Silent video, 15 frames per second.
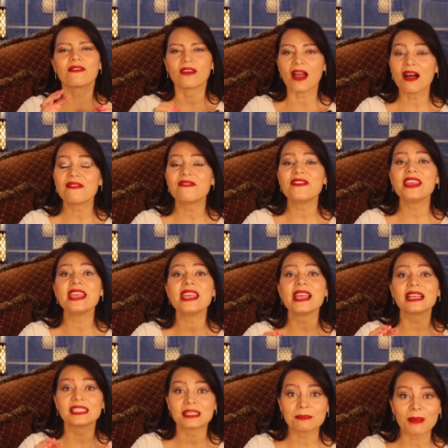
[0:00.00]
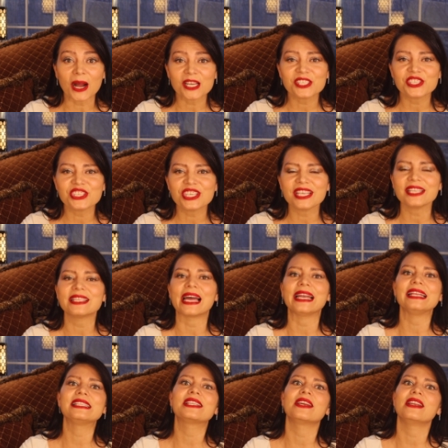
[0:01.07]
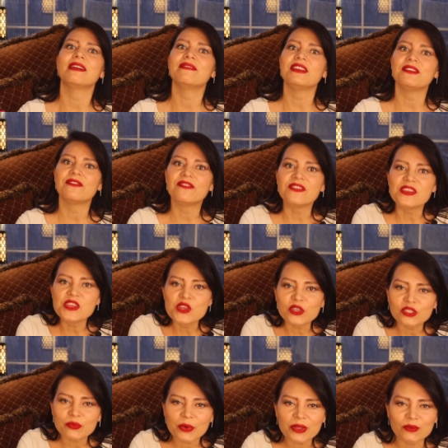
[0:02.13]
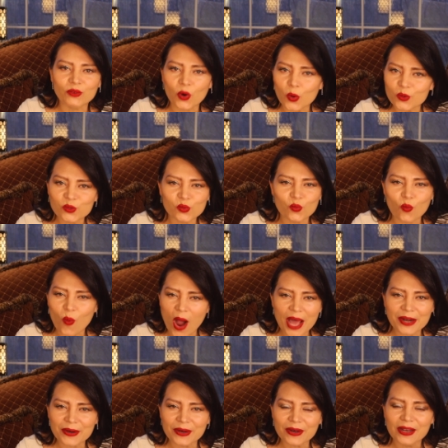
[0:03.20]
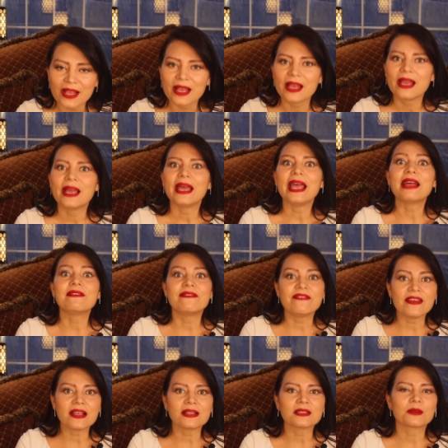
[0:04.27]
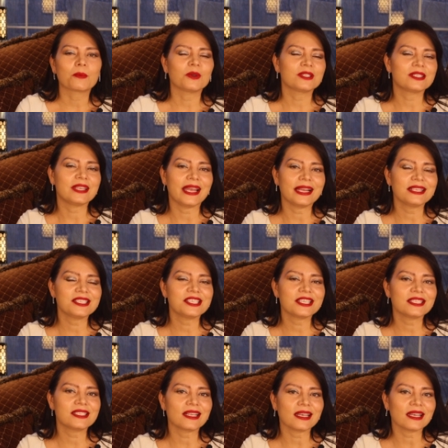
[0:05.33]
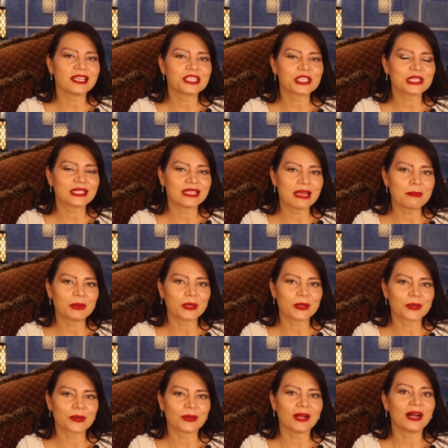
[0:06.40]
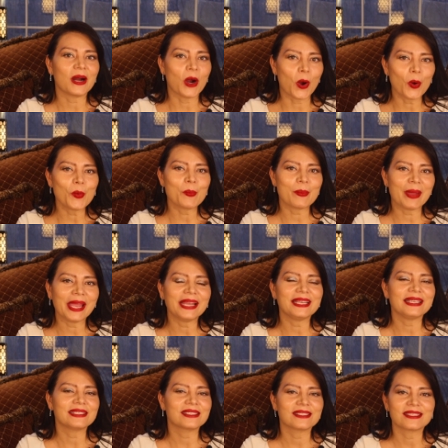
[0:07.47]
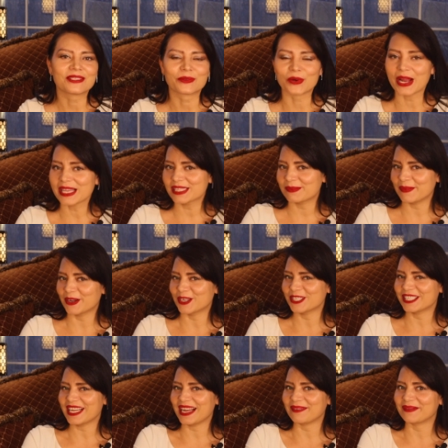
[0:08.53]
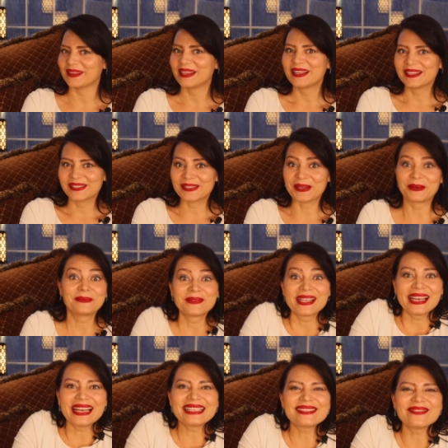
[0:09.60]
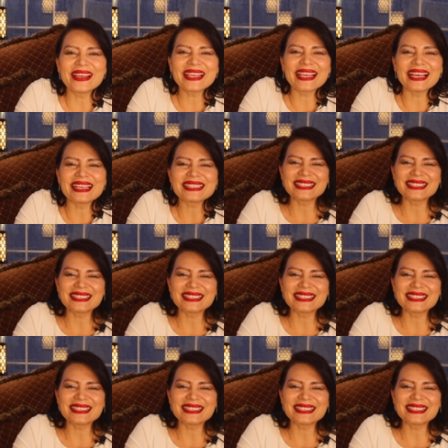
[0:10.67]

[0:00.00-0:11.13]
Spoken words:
fluffy and spongy, that is gonna be infused with rose water and filled with tangy, delicious lemon curl and homemade raspberry jam. So let's make